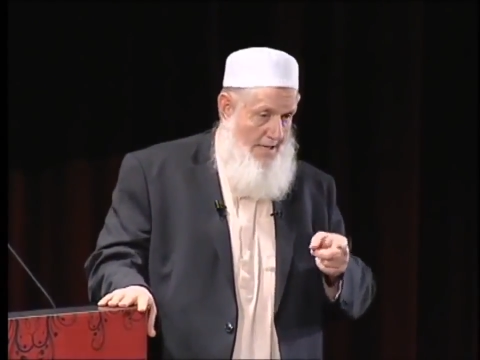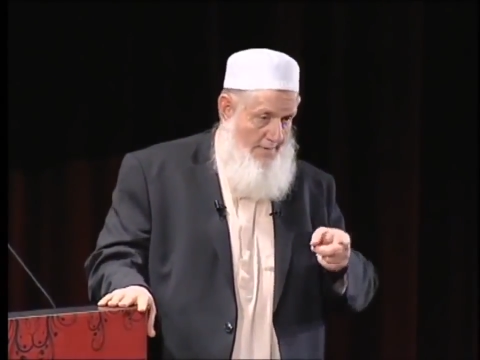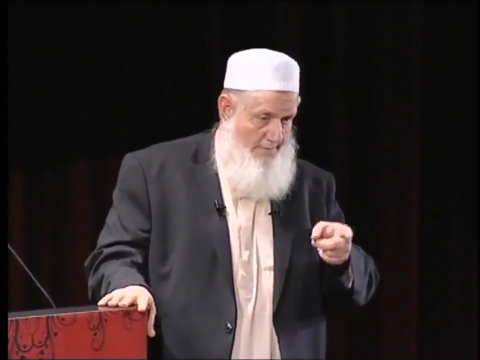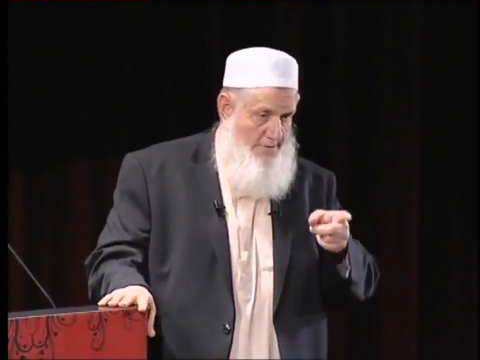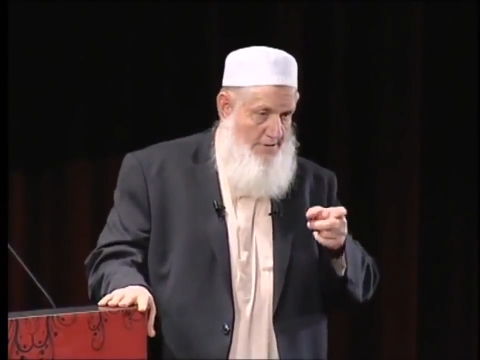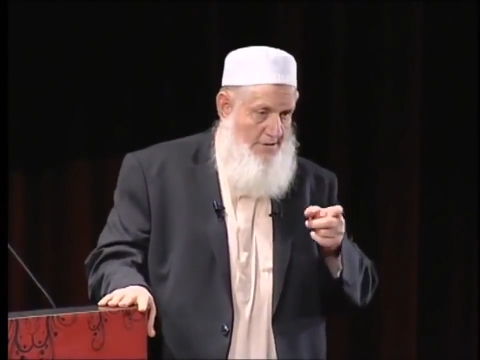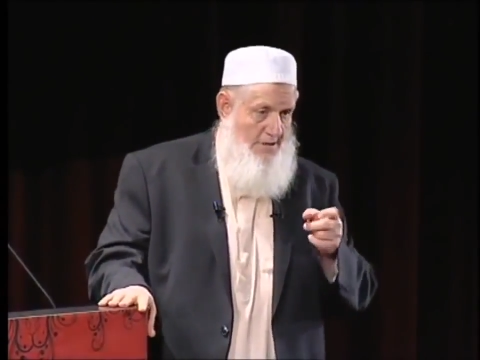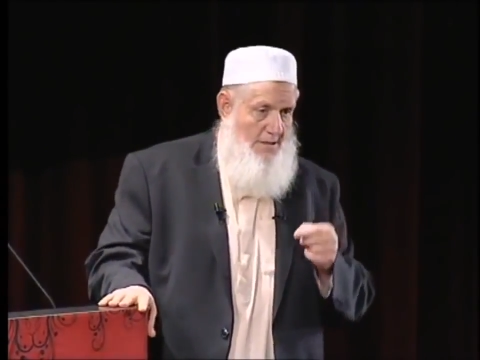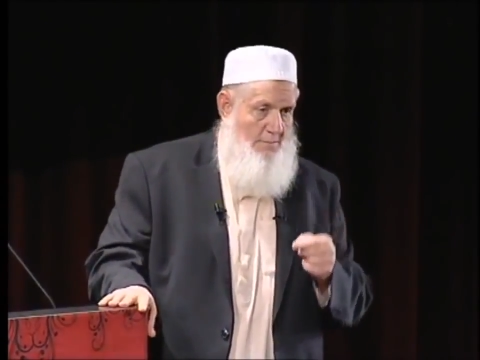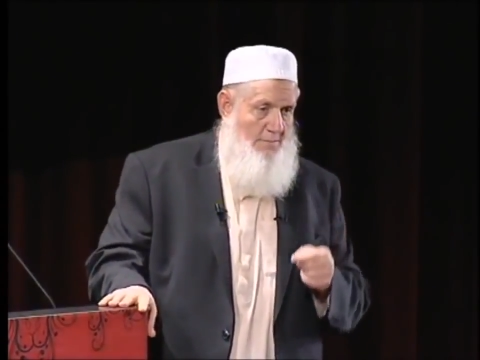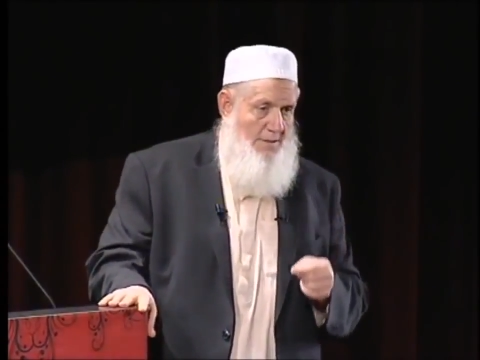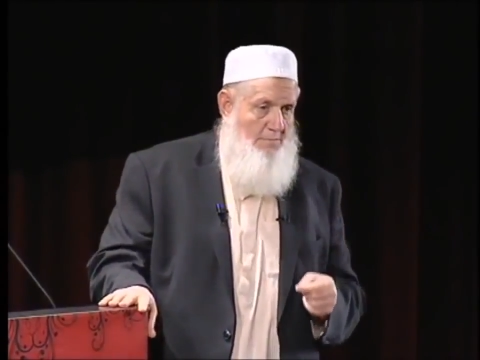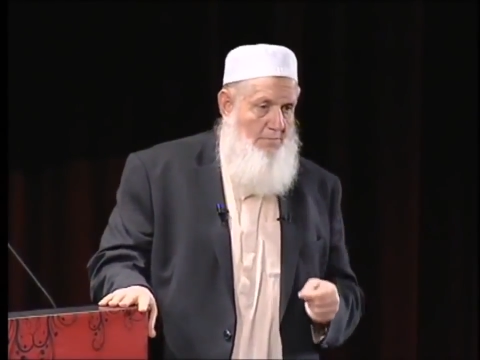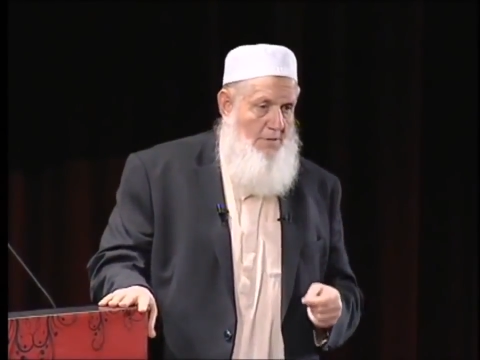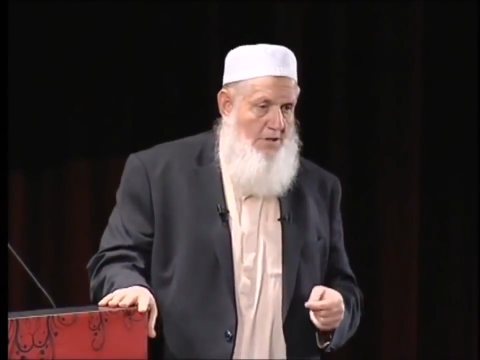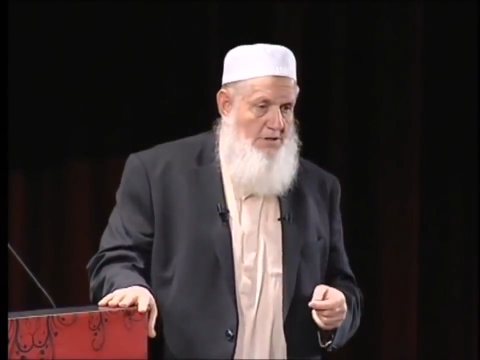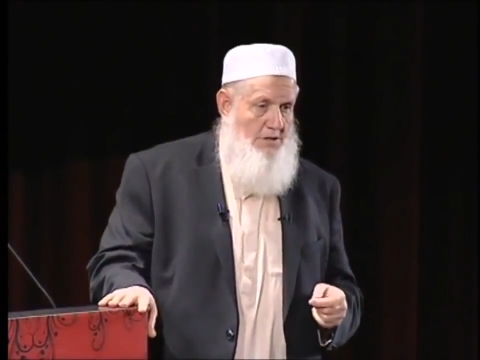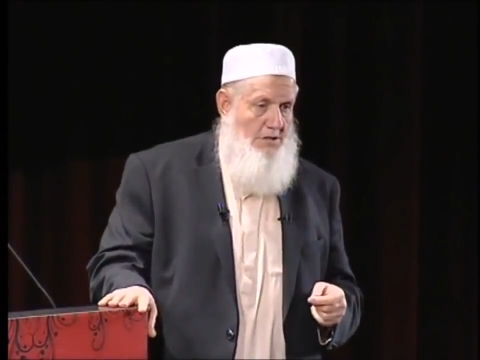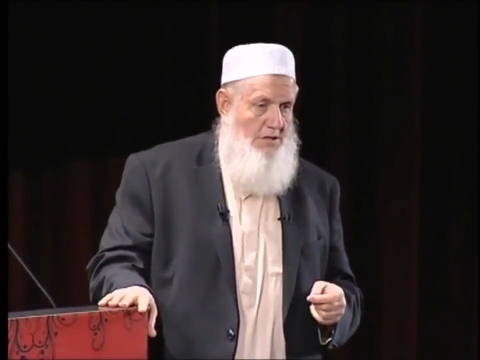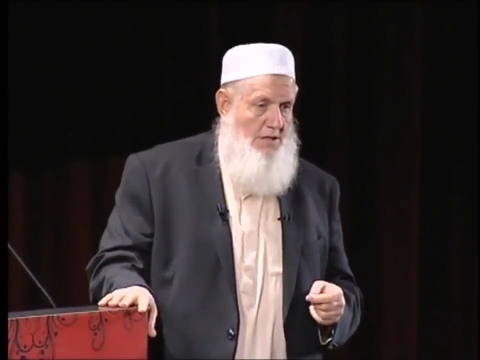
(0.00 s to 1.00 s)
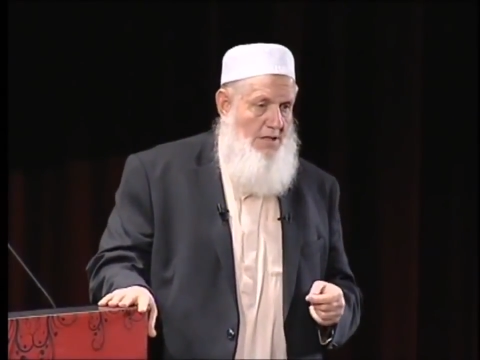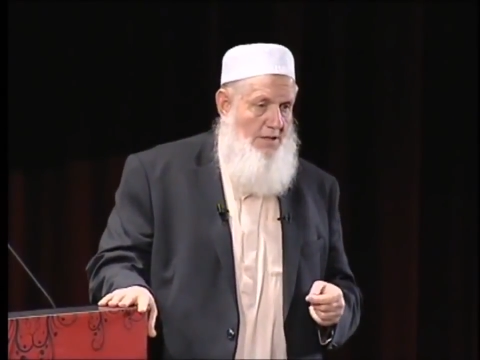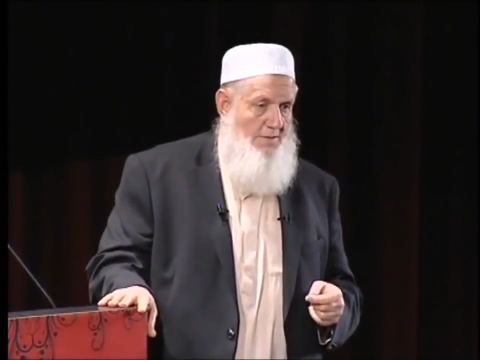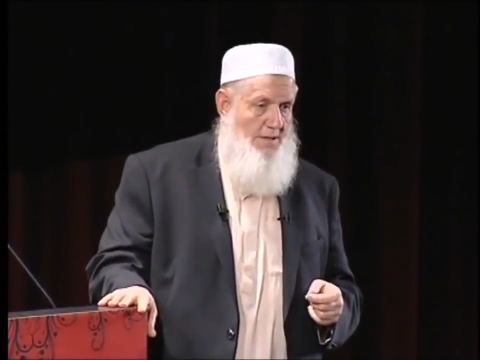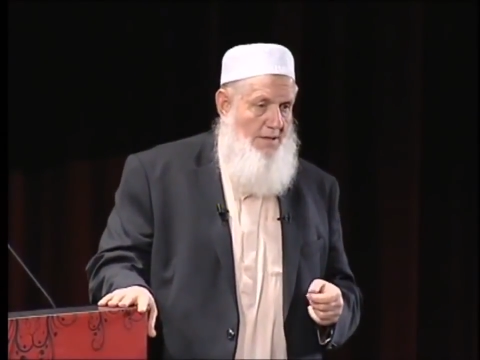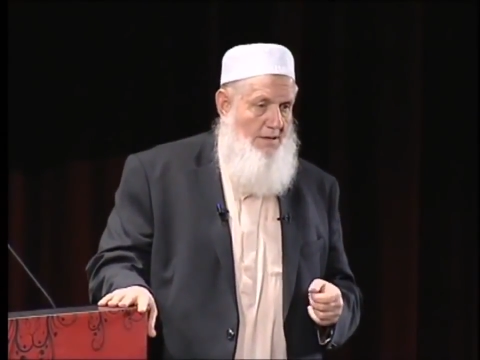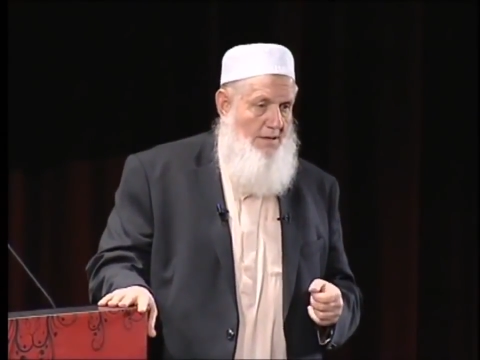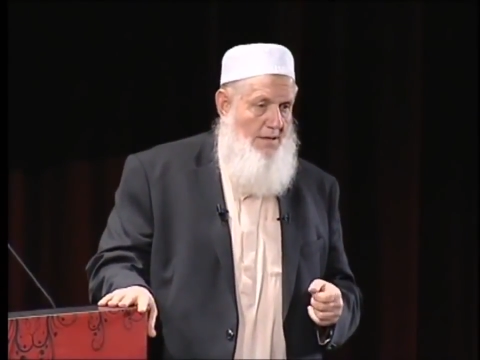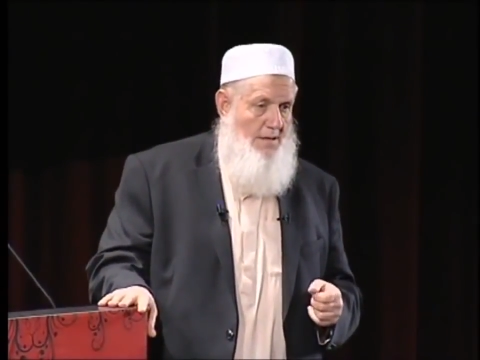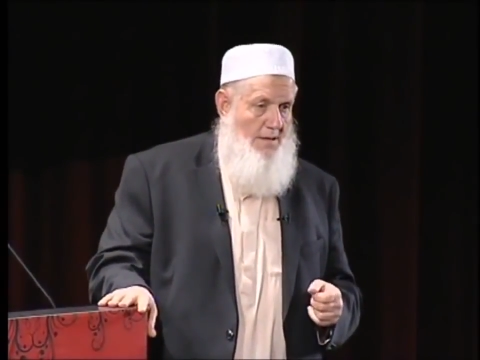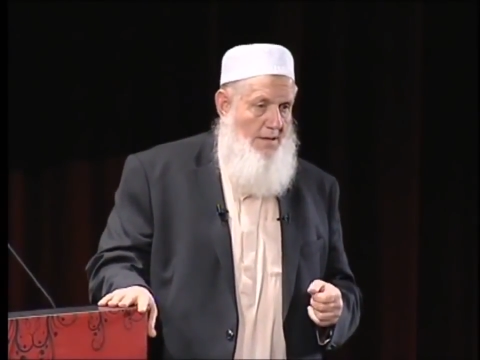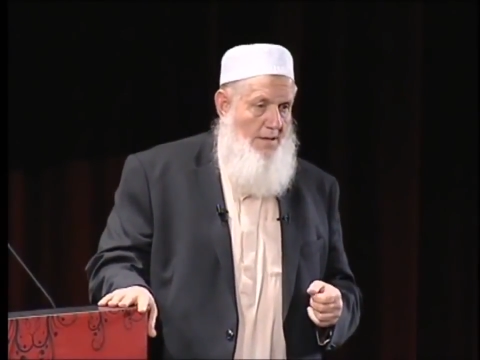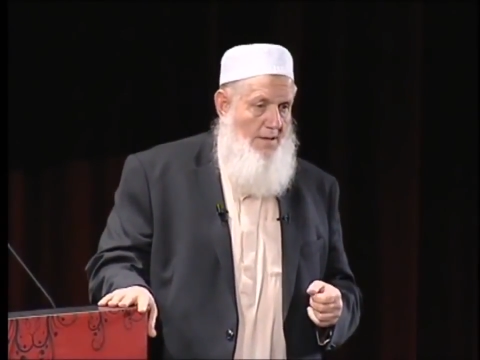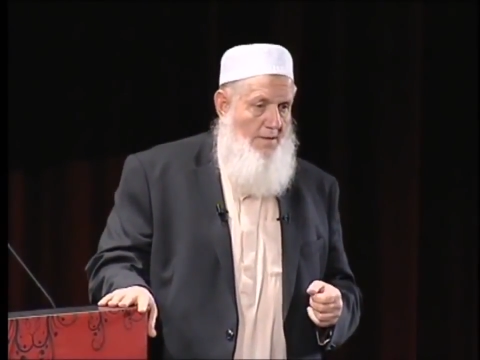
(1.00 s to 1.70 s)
Have you seen the big masjid down there?